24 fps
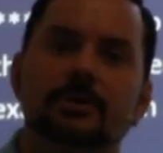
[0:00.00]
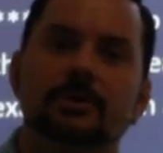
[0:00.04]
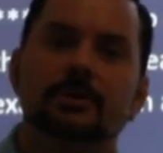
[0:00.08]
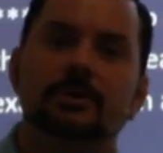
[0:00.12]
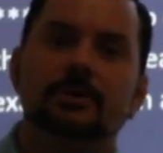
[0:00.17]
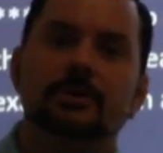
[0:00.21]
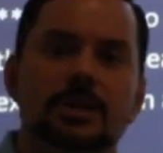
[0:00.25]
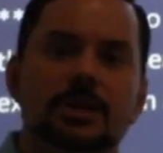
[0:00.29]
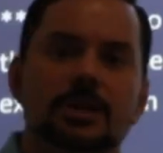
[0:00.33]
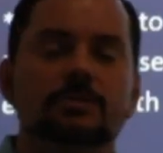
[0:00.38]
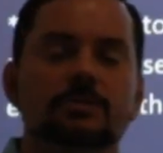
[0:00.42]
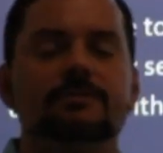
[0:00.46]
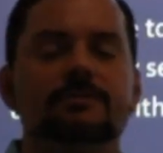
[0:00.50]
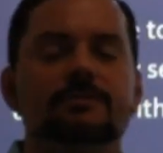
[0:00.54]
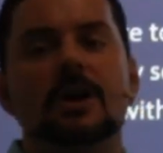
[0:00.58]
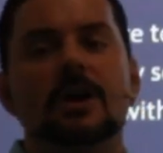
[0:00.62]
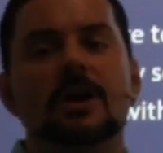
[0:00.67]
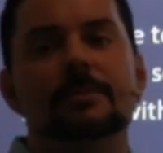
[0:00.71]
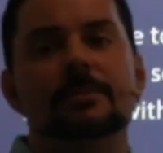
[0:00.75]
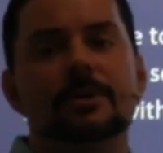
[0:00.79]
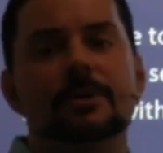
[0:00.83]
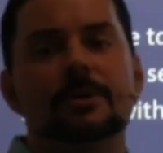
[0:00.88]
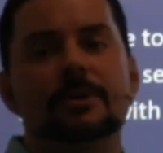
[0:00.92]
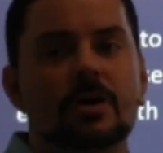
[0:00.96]
that you've come
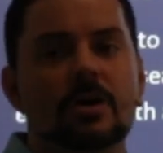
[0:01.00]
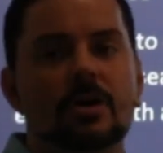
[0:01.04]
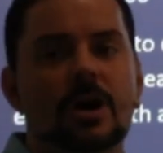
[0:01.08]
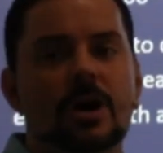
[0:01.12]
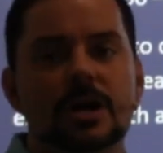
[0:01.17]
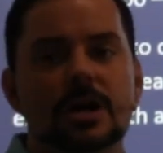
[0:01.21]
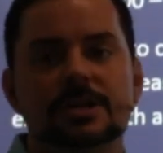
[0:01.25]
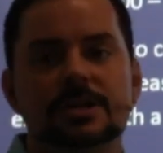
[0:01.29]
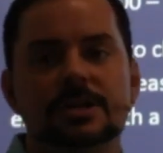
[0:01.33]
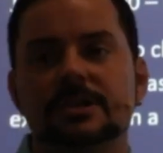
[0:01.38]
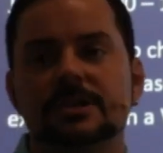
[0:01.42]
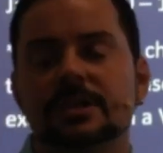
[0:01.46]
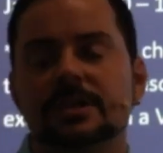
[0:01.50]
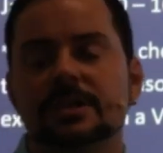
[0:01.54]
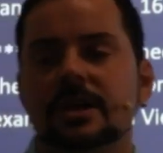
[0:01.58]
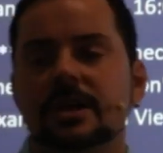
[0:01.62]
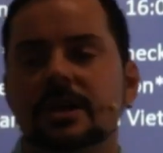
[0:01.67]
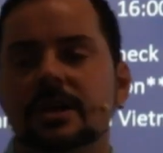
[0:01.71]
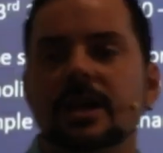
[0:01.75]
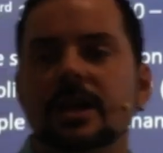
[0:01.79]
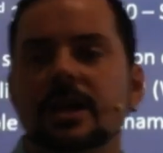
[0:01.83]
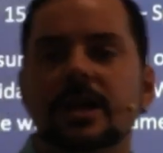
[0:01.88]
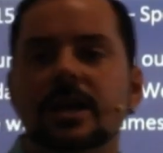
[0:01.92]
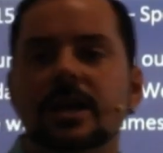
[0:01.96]
across in your